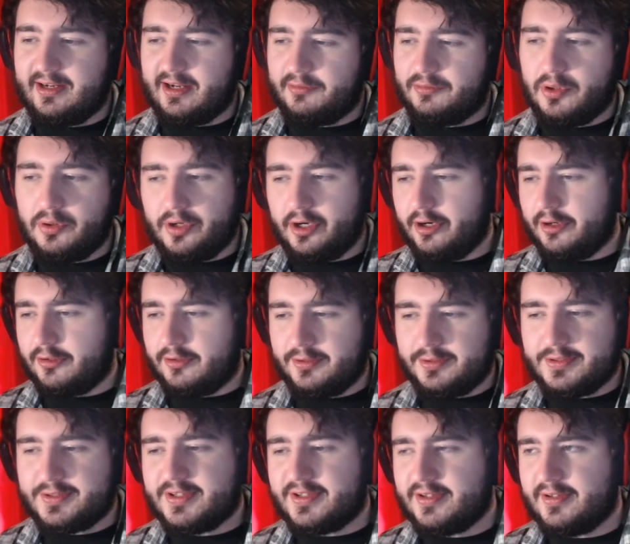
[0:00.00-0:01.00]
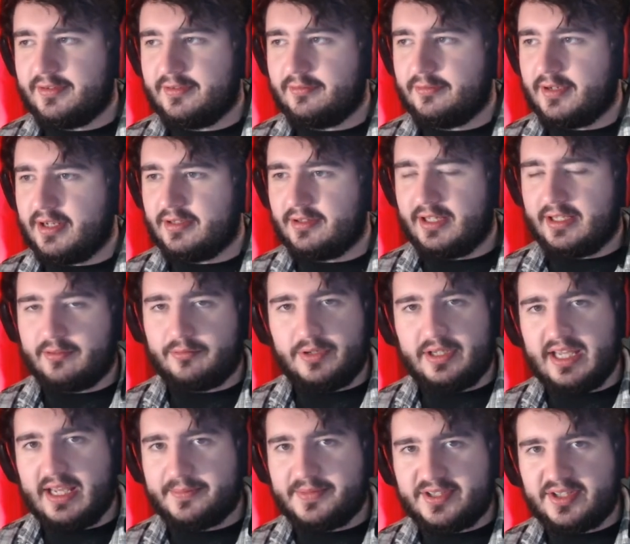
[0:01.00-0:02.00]
I wrote articles and like
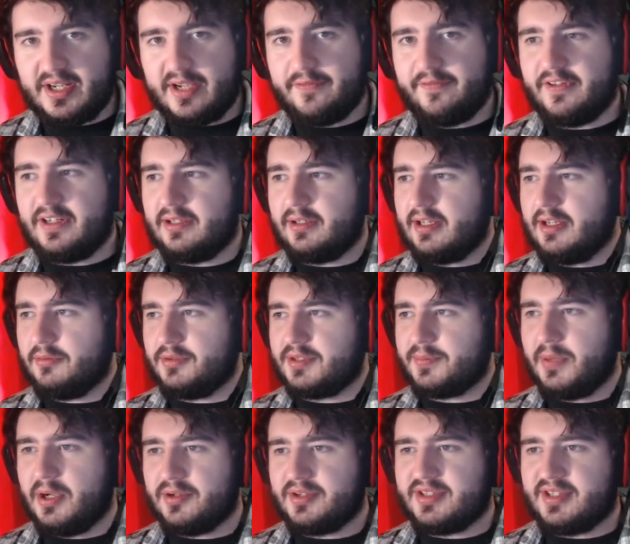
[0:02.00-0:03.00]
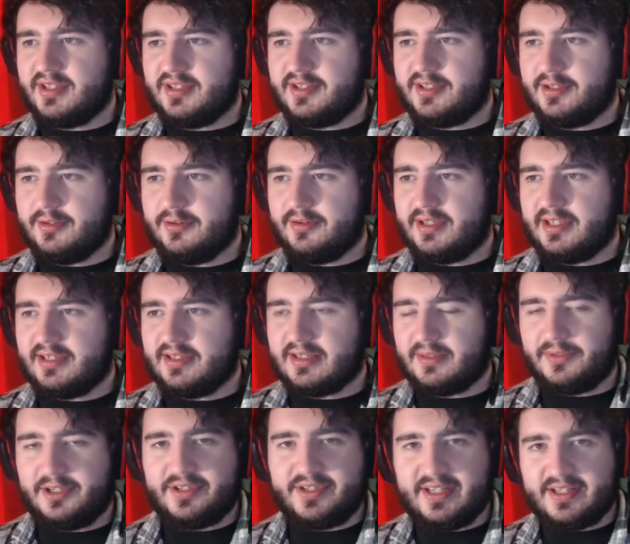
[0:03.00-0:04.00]
recap stuff, and it was posted to the
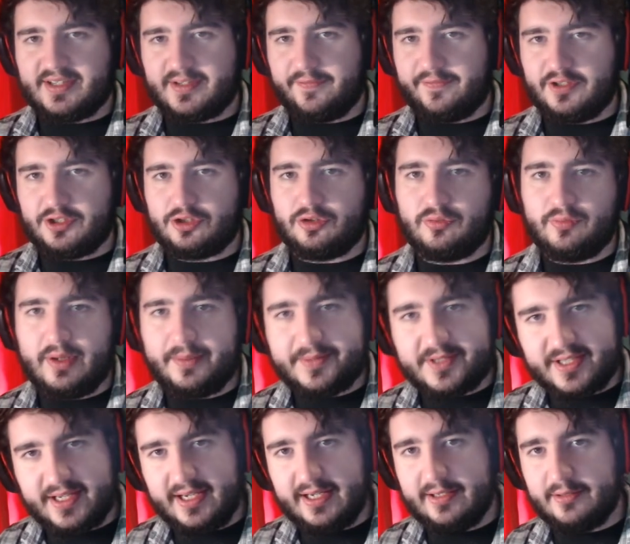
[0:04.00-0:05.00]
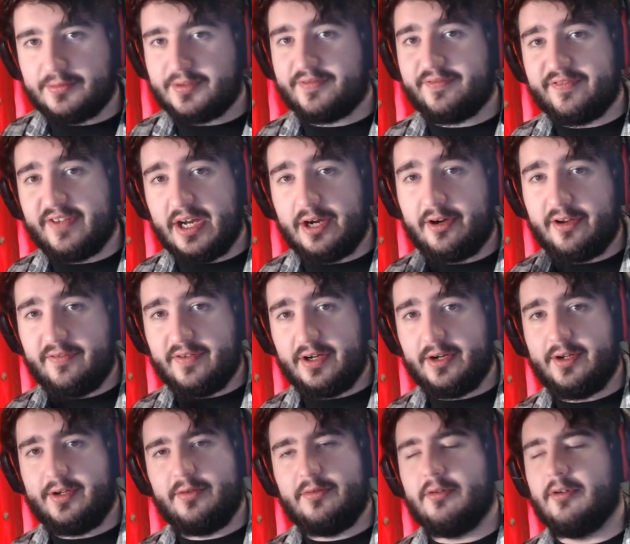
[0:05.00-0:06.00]
WCS official website. It was very,
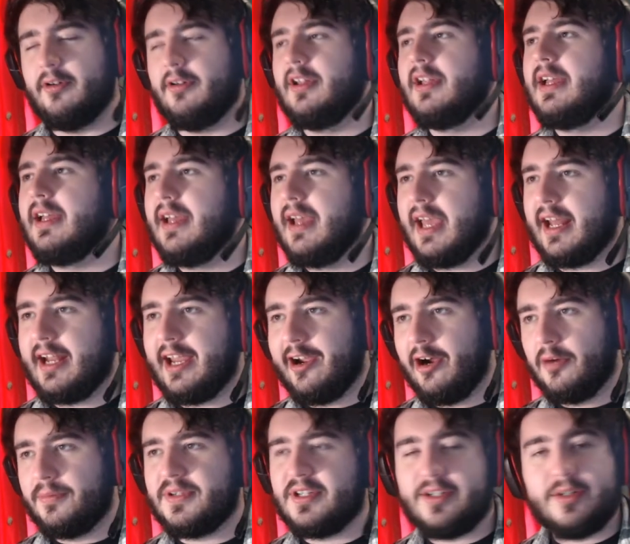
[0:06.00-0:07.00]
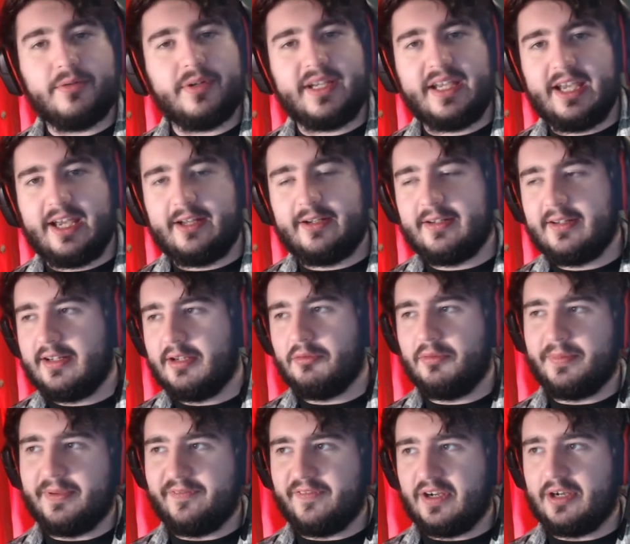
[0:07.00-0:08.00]
very cool, and I hope to do it again. It would
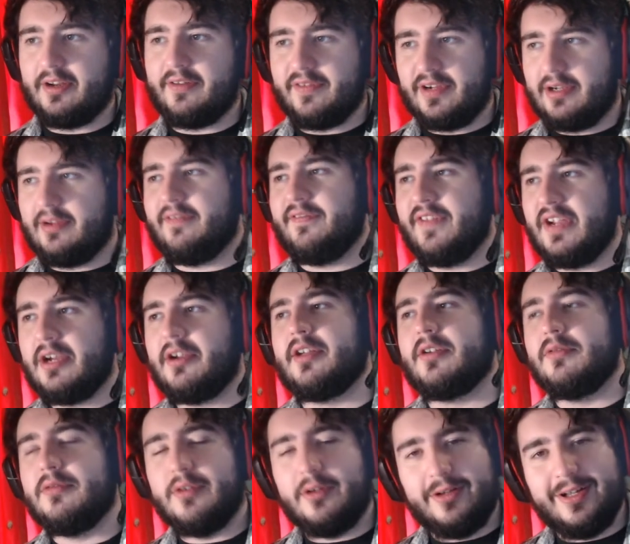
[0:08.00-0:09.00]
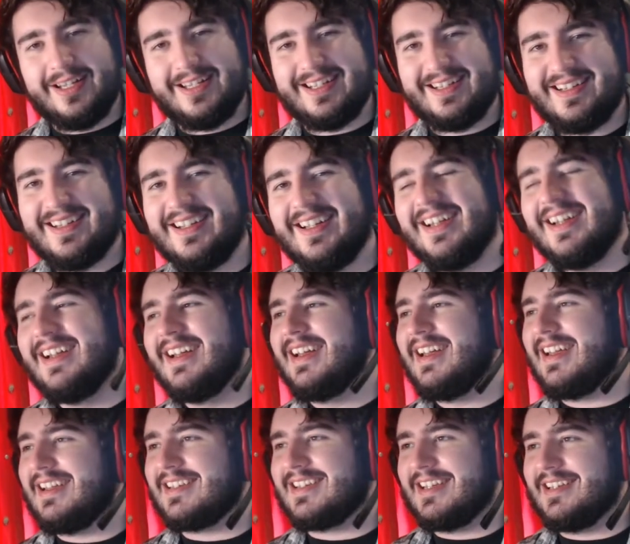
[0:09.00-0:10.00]
be very, very, very cool.
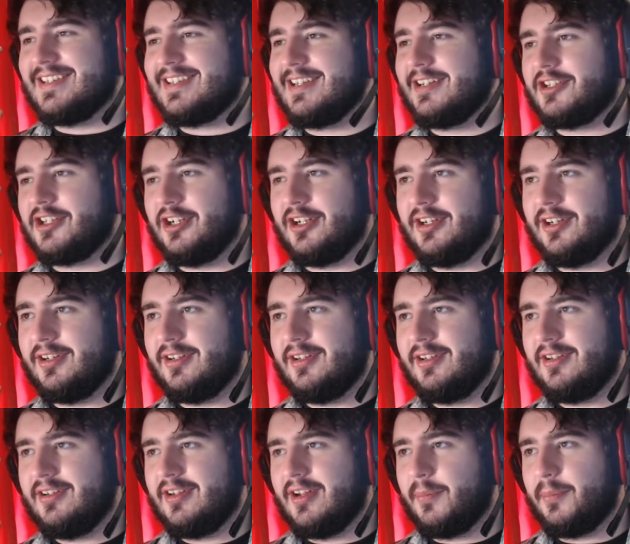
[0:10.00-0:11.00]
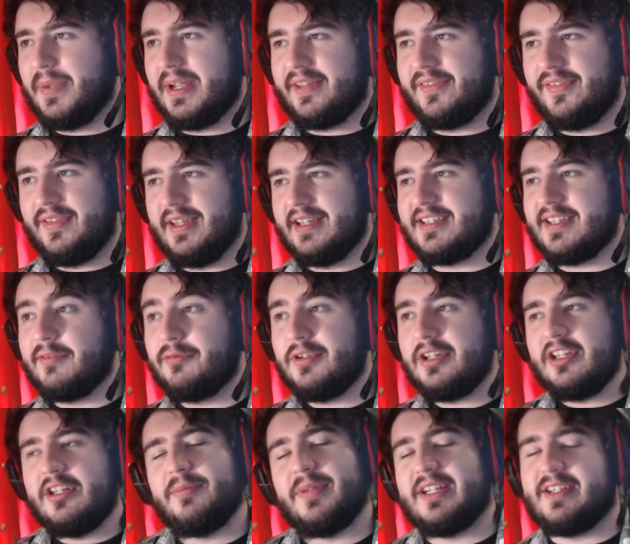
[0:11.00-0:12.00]
It's such a big, it's a
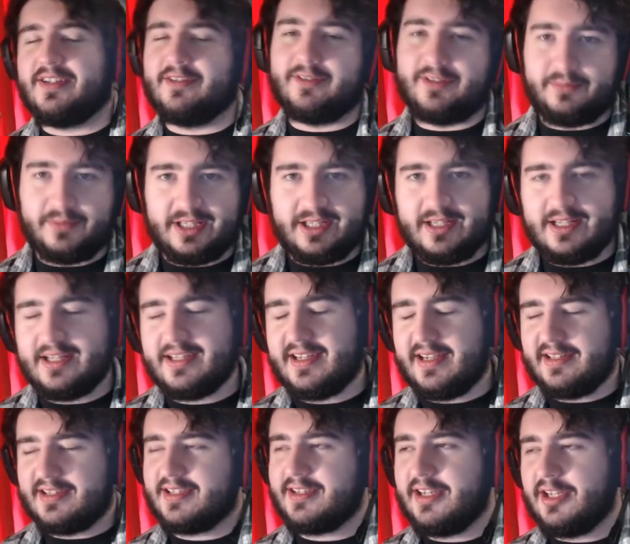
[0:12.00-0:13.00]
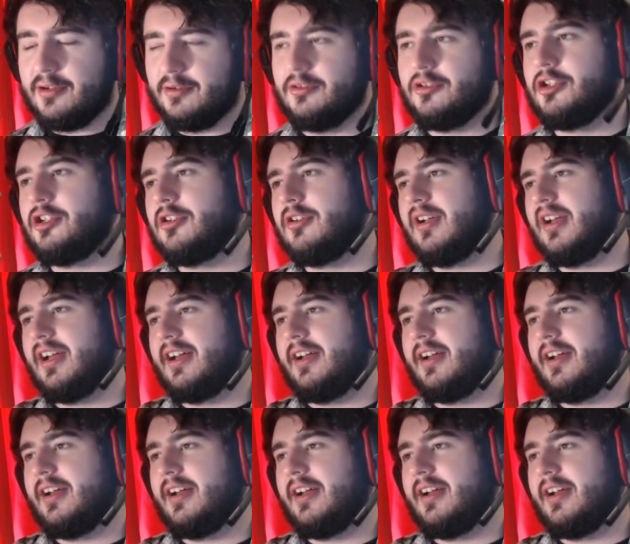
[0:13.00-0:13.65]
really big deal to me. It's huge.